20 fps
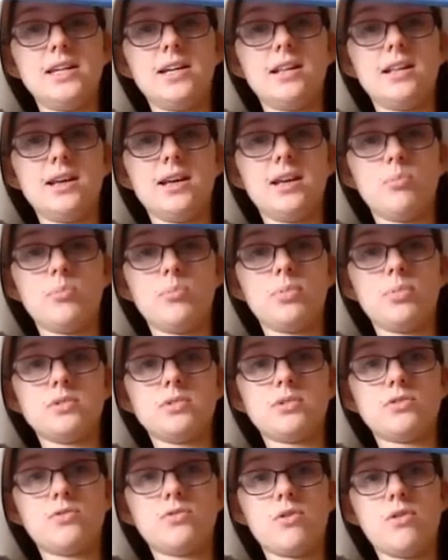Clip
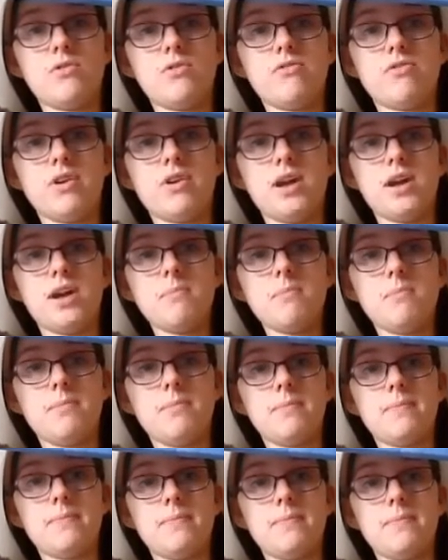scroll frame,
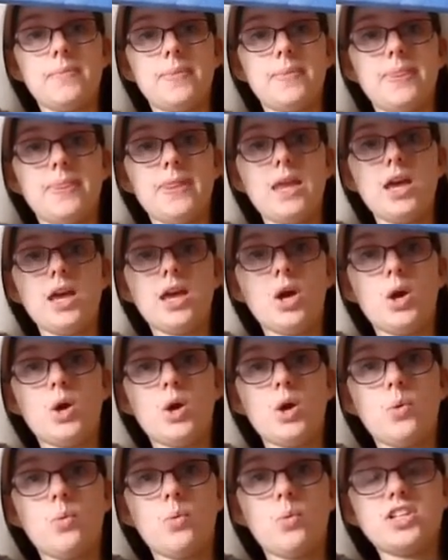
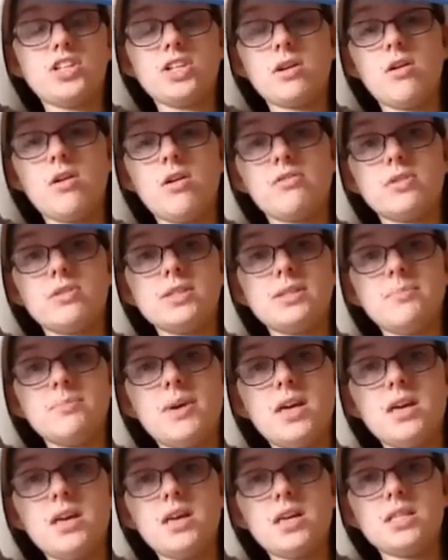which I got for
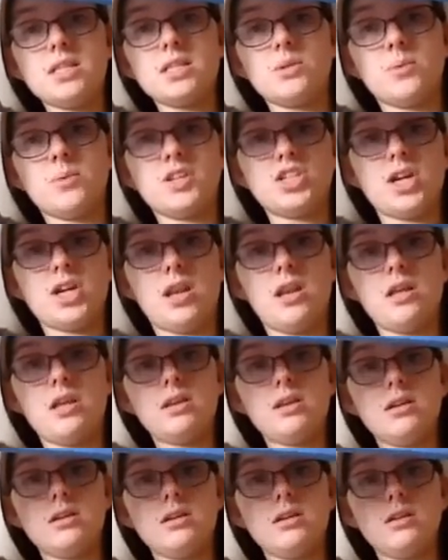Christmas, which I
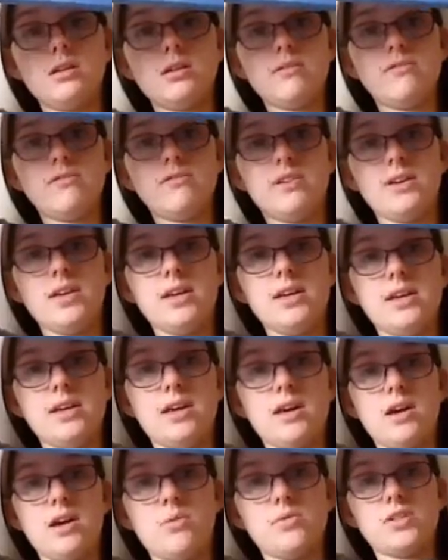love.
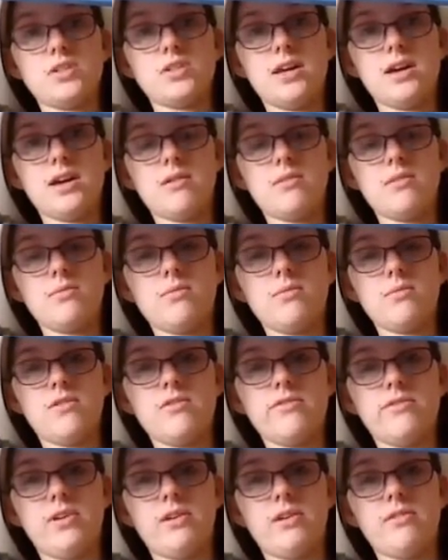I want to get
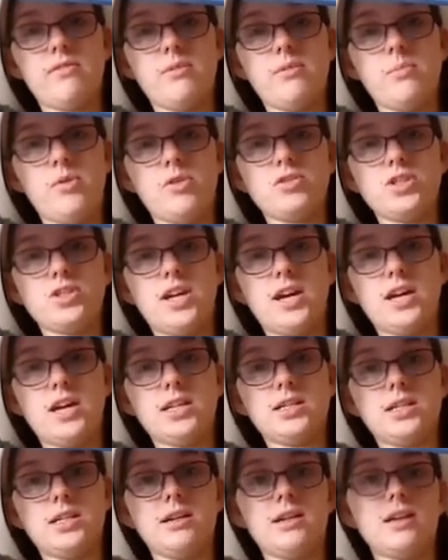one for every
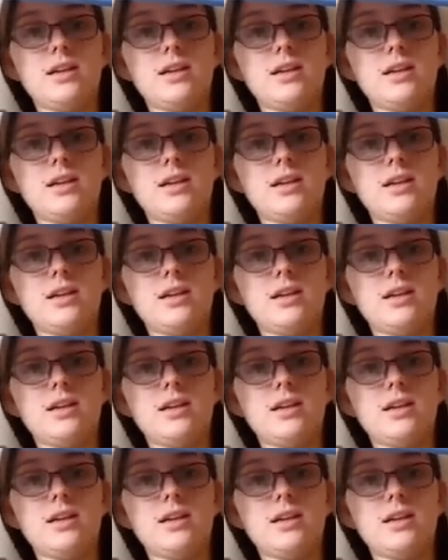project.